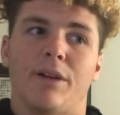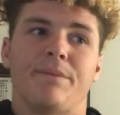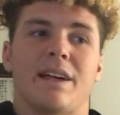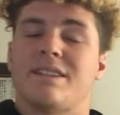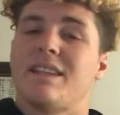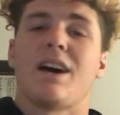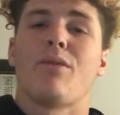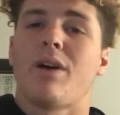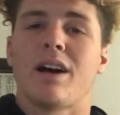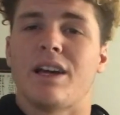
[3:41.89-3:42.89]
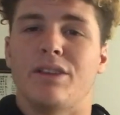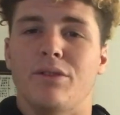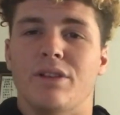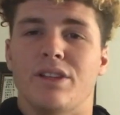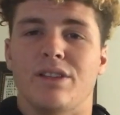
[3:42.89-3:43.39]
That's not why I
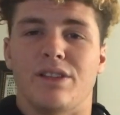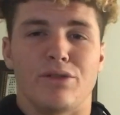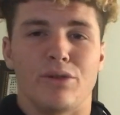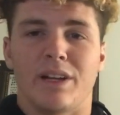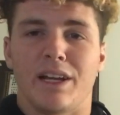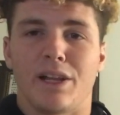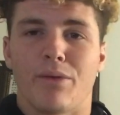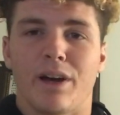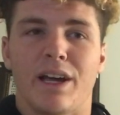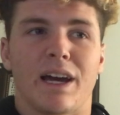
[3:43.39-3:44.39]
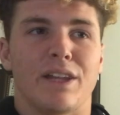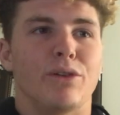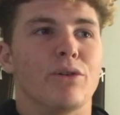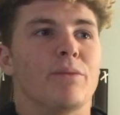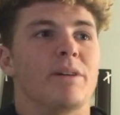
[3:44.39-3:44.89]
do it anyway. I
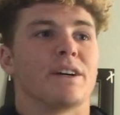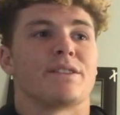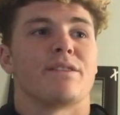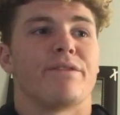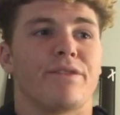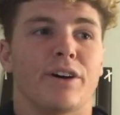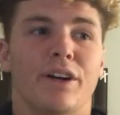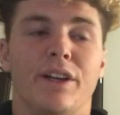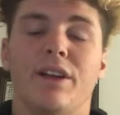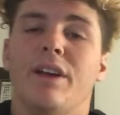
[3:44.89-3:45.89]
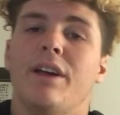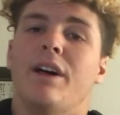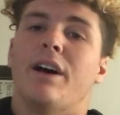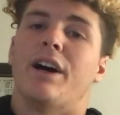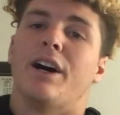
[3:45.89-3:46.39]
do it because of the fun
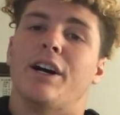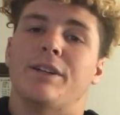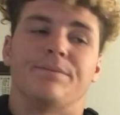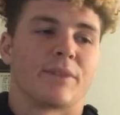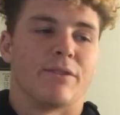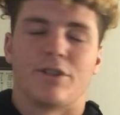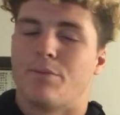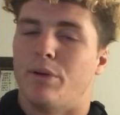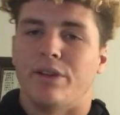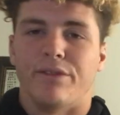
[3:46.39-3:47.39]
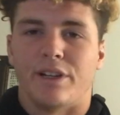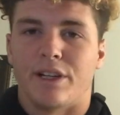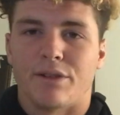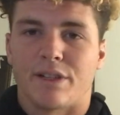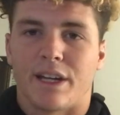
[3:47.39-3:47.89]
of just putting
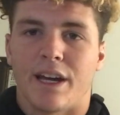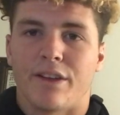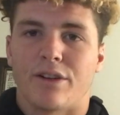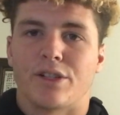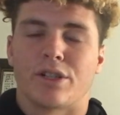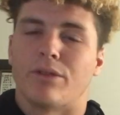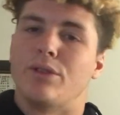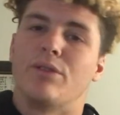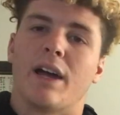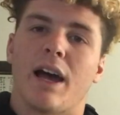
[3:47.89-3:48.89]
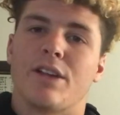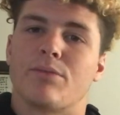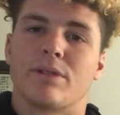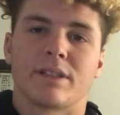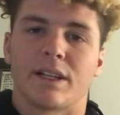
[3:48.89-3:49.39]
videos together and showing you guys
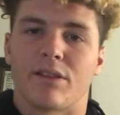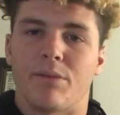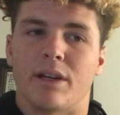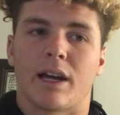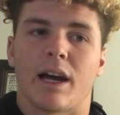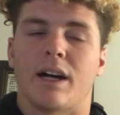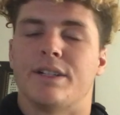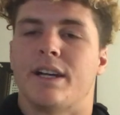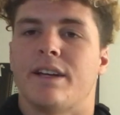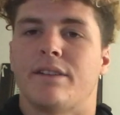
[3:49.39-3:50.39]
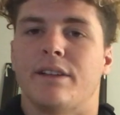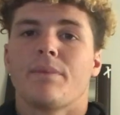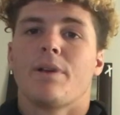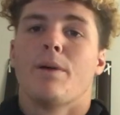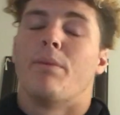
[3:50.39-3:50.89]
what it's like to be a college athlete.
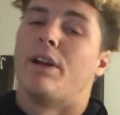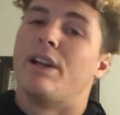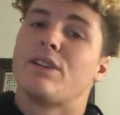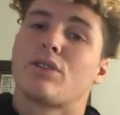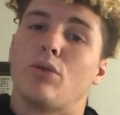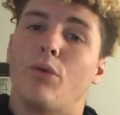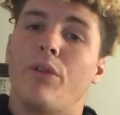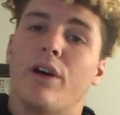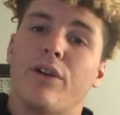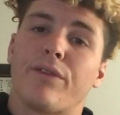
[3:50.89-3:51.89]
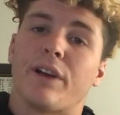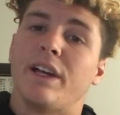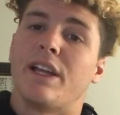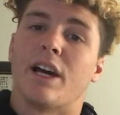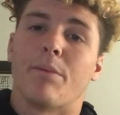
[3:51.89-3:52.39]
But it is cool though for
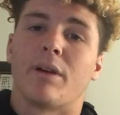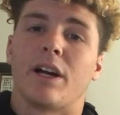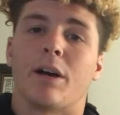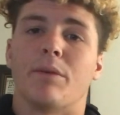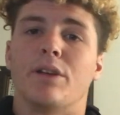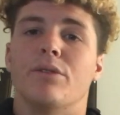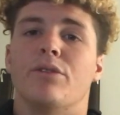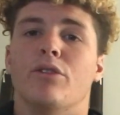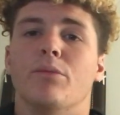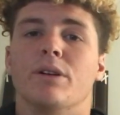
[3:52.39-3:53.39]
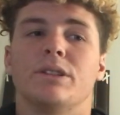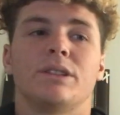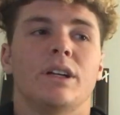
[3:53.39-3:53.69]
any up and coming YouTubers